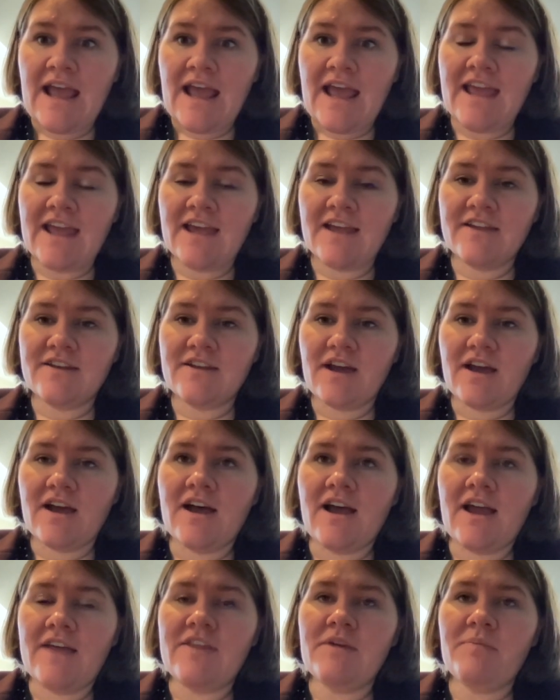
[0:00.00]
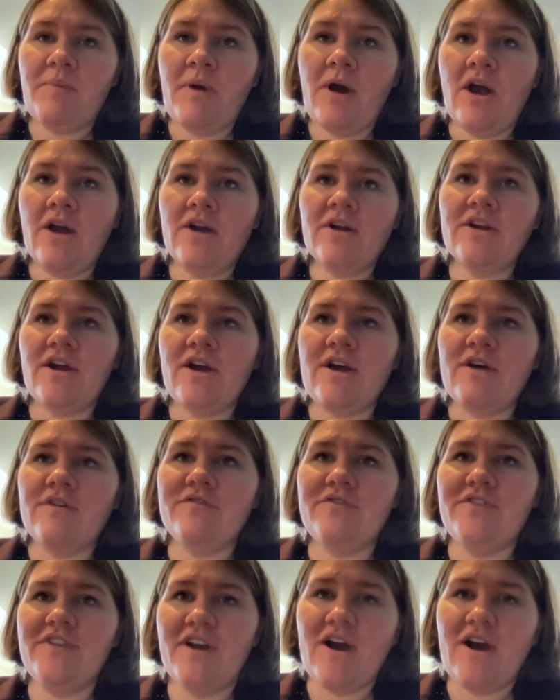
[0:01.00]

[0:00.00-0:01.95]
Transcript: And uh, I think part of the